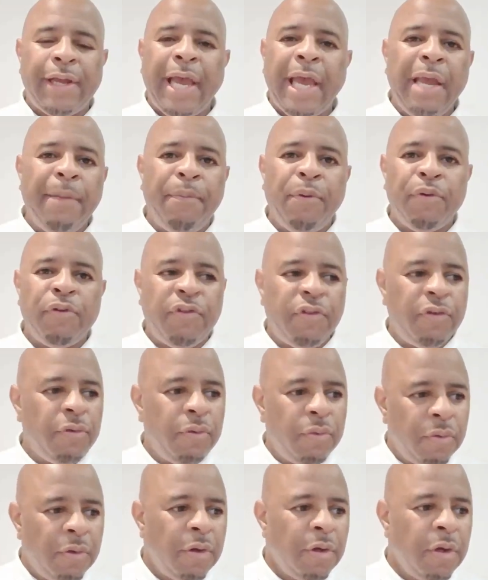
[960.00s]
capable
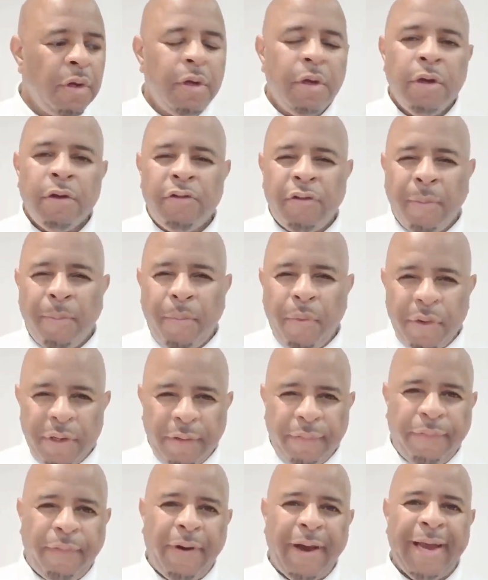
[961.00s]
to
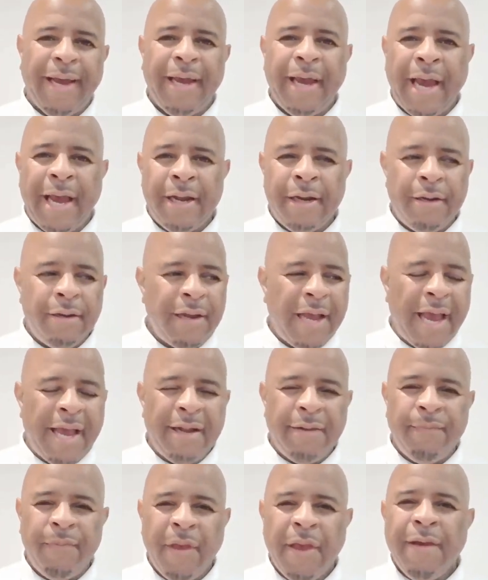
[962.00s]
modify
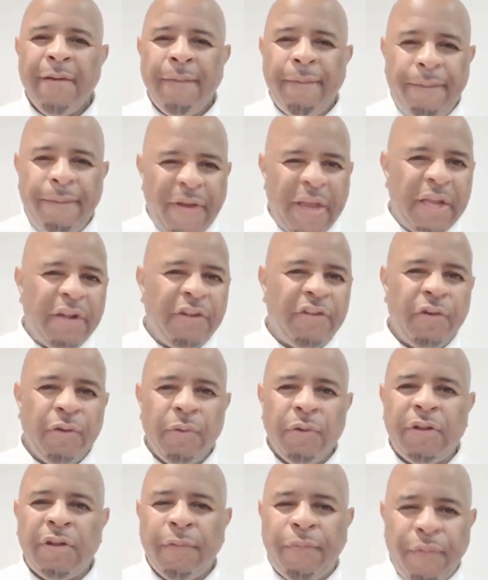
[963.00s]
and fit
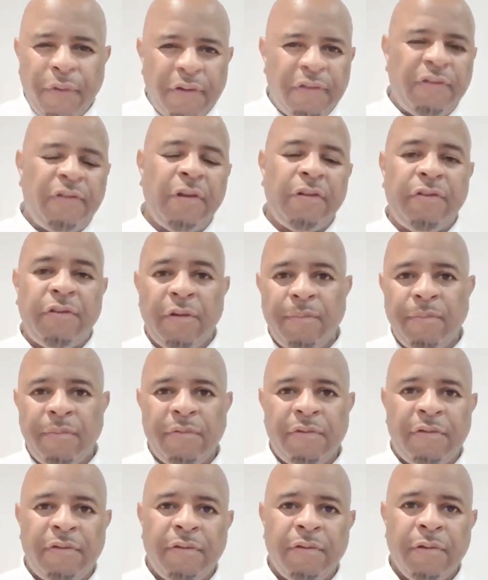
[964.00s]
into different
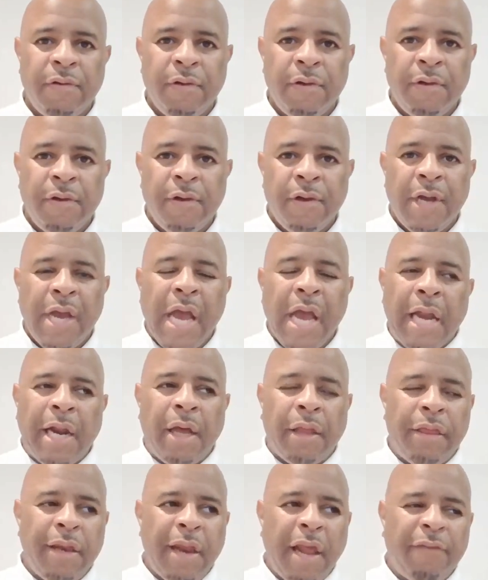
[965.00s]
systems. And I
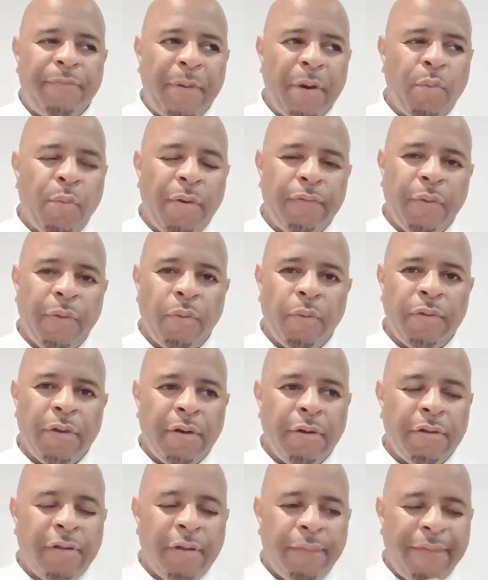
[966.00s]
think that's been one of
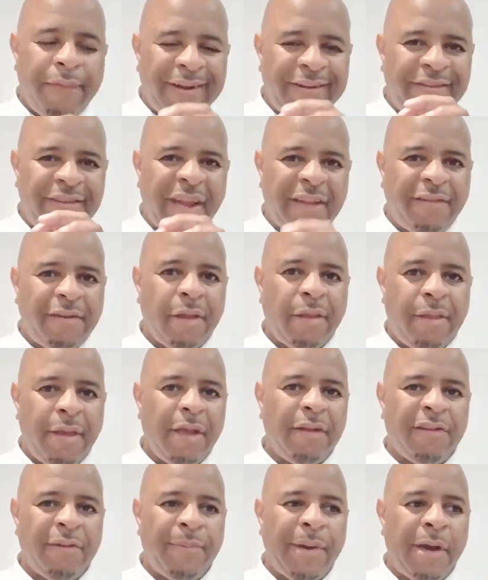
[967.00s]
the fantastic
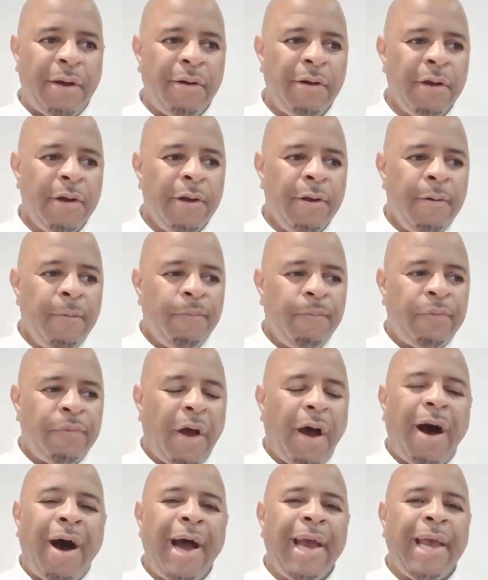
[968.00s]
things about
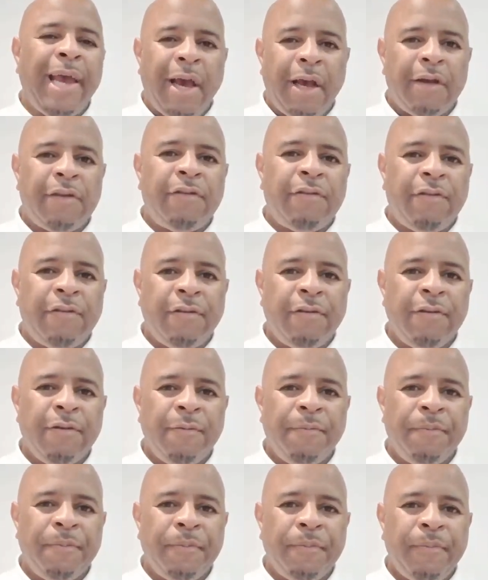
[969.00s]
the Ajax
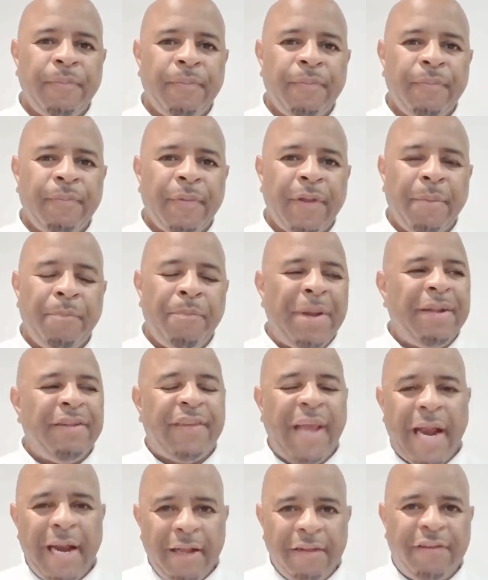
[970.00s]

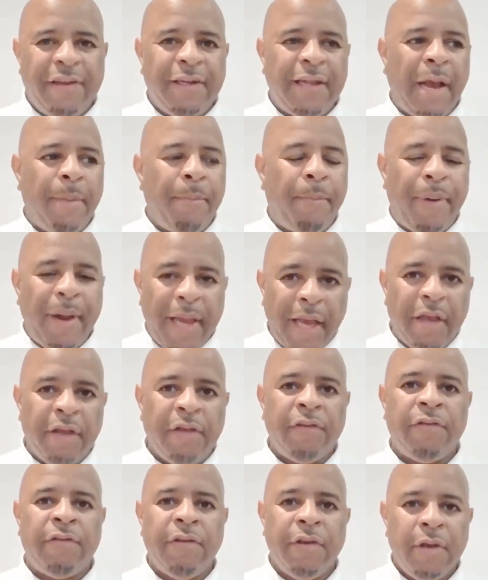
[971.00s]
mentality, that
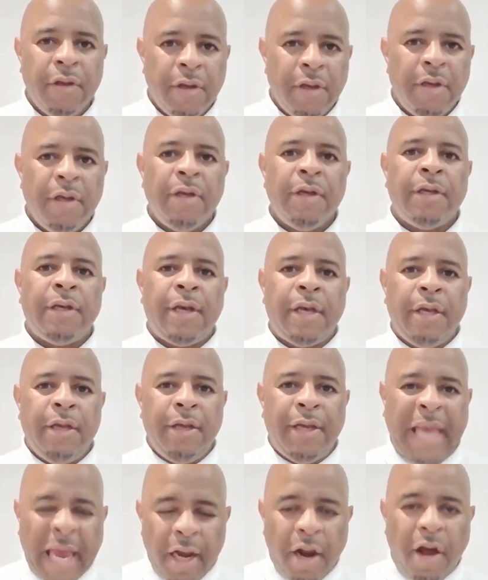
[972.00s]
players
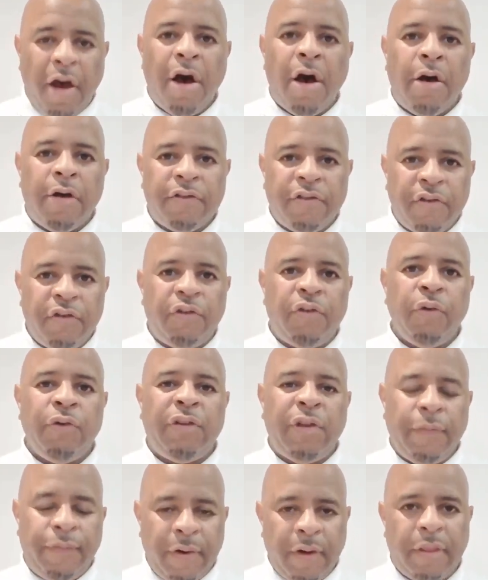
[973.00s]
get asked to do
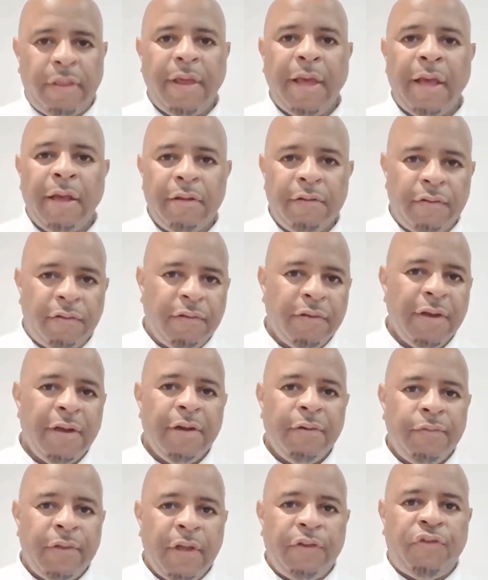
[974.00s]
different things.
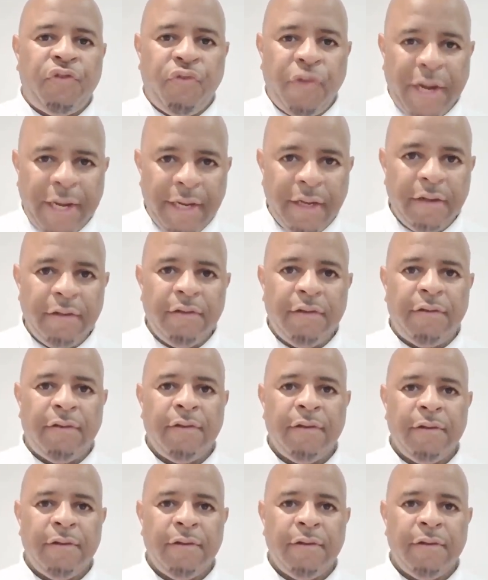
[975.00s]
They're trained